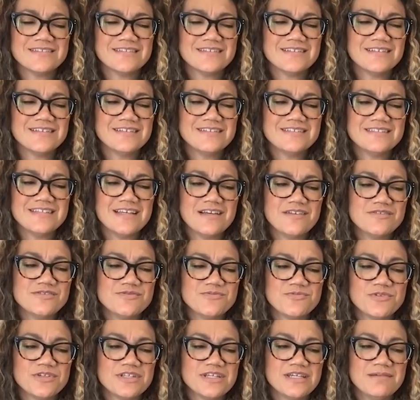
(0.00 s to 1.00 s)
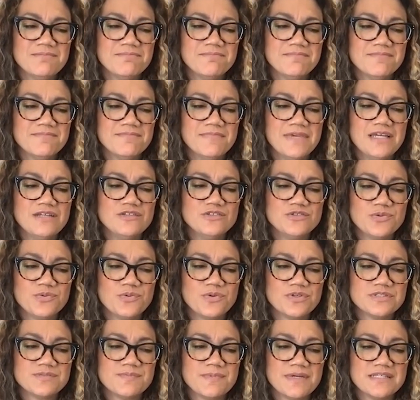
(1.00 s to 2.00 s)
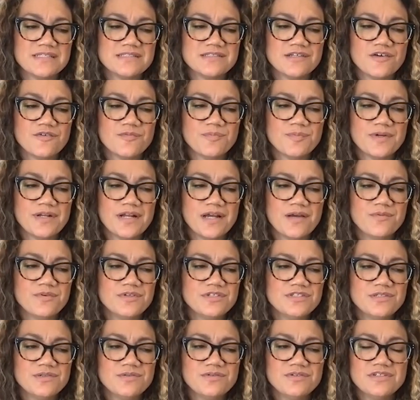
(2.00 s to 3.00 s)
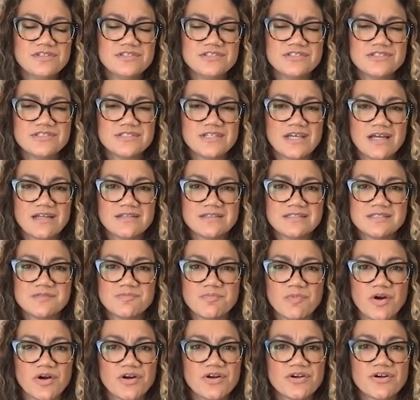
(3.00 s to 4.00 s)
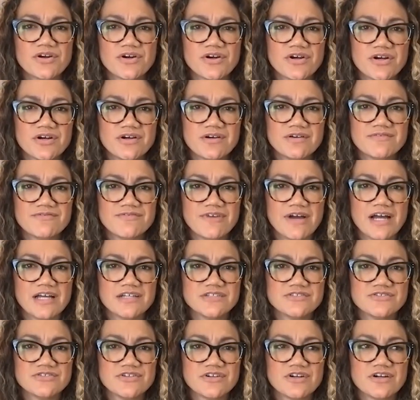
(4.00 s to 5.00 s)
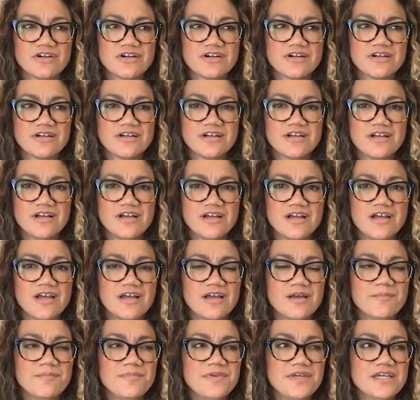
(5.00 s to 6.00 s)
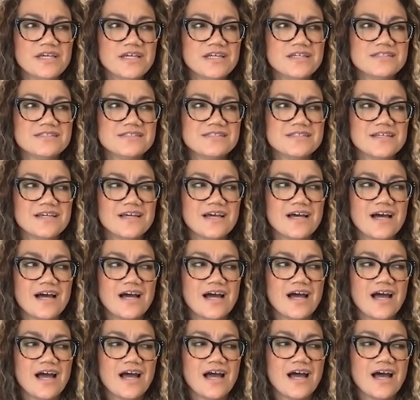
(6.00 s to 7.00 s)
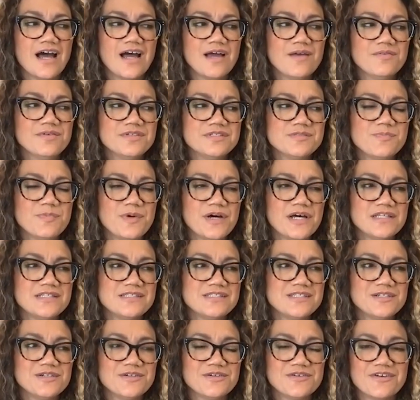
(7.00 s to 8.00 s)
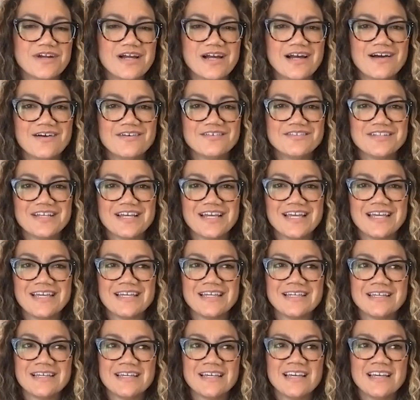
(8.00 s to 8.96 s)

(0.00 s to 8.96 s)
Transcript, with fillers: This sounds really mean towards myself, but I wish I would have just gotten smarter faster because I was putzing around like